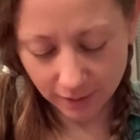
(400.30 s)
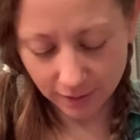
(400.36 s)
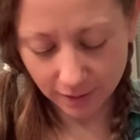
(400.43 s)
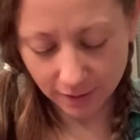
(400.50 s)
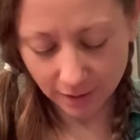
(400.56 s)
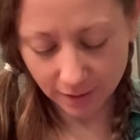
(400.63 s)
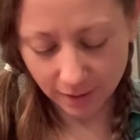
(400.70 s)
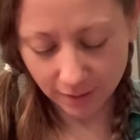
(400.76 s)

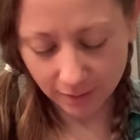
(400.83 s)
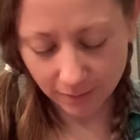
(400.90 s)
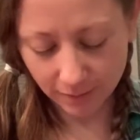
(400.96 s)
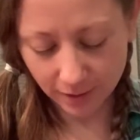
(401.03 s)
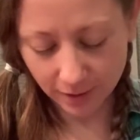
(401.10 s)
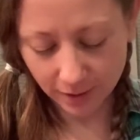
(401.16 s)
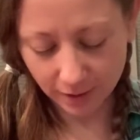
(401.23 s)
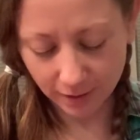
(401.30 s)
I'm
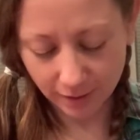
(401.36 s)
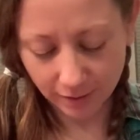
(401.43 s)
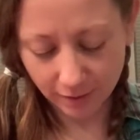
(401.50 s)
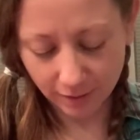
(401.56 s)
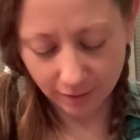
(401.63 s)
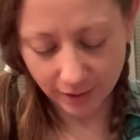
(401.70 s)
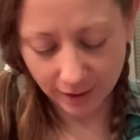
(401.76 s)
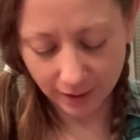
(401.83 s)
gonna go
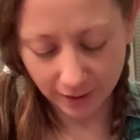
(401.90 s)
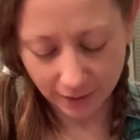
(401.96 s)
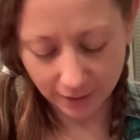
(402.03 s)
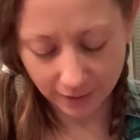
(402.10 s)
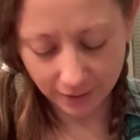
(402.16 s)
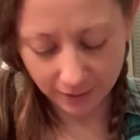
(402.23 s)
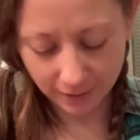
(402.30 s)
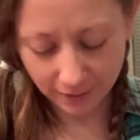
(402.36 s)

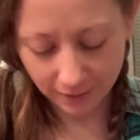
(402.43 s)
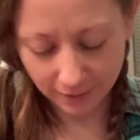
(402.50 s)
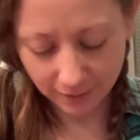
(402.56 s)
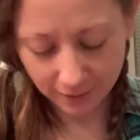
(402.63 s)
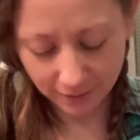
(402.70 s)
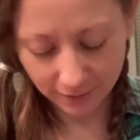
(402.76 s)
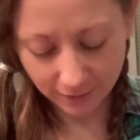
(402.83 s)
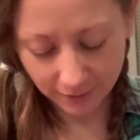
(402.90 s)
ahead
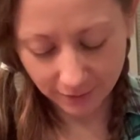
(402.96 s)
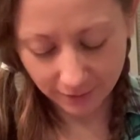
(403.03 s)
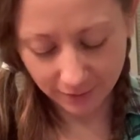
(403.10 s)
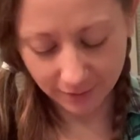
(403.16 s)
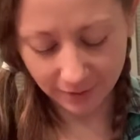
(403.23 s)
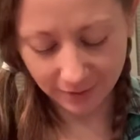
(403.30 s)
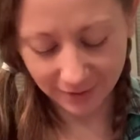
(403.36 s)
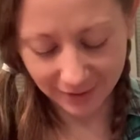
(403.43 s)

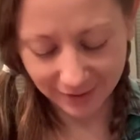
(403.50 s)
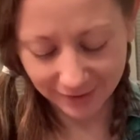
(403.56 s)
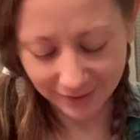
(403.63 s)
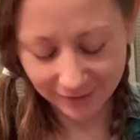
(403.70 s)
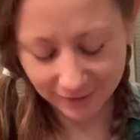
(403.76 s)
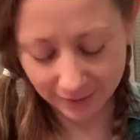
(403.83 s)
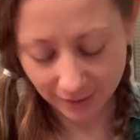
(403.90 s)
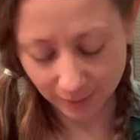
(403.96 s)
and
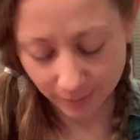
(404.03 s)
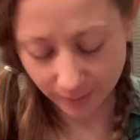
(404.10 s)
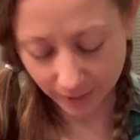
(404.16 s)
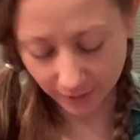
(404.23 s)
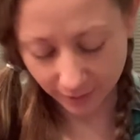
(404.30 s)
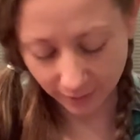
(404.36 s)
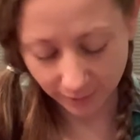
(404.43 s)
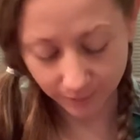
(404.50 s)
stop
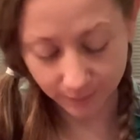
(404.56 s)
there.